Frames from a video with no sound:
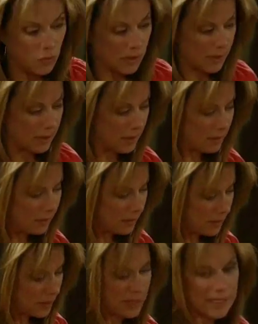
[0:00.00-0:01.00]
it wasn't,
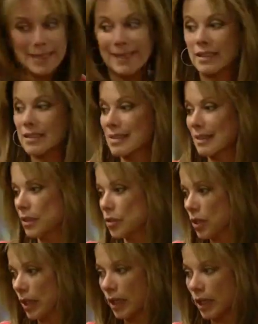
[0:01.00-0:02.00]
because Diane doesn't
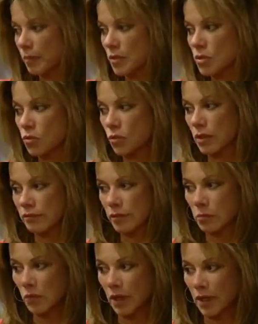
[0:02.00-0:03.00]
think she can keep the story from